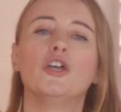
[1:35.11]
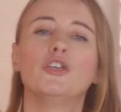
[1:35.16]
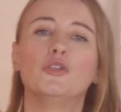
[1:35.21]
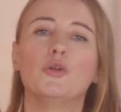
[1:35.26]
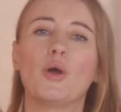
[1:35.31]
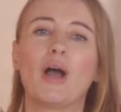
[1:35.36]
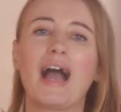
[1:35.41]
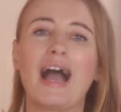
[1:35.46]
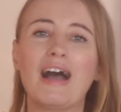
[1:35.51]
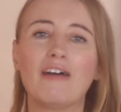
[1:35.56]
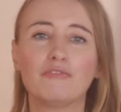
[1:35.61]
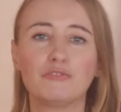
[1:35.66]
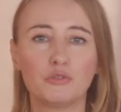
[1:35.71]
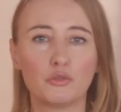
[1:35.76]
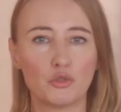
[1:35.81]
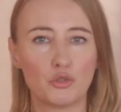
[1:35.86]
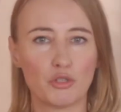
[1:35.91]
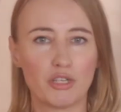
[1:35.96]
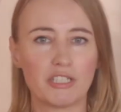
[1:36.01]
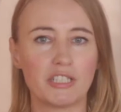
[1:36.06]
You have
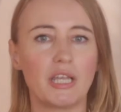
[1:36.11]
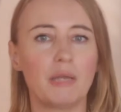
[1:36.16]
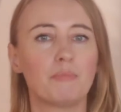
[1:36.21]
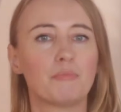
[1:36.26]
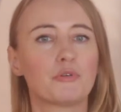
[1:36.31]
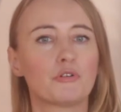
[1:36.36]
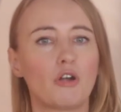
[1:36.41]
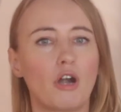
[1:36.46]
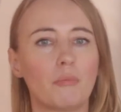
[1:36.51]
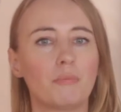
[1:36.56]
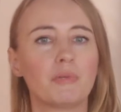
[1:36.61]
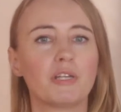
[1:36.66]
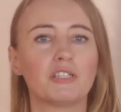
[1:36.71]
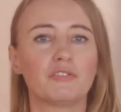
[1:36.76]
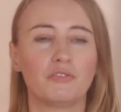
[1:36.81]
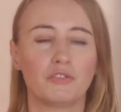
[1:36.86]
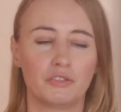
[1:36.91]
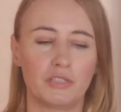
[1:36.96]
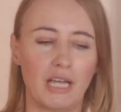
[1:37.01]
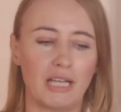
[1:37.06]
to dress appropriate
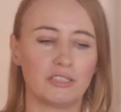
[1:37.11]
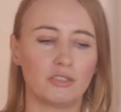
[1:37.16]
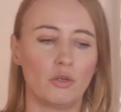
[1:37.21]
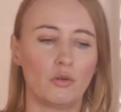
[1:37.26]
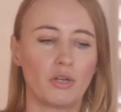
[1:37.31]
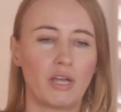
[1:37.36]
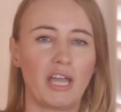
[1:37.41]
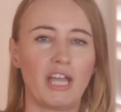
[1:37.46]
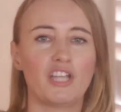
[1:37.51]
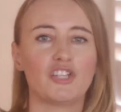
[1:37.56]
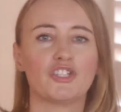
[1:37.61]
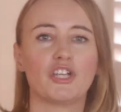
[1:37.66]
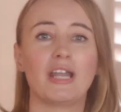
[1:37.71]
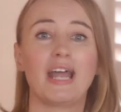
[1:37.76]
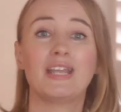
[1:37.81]
for that occasion,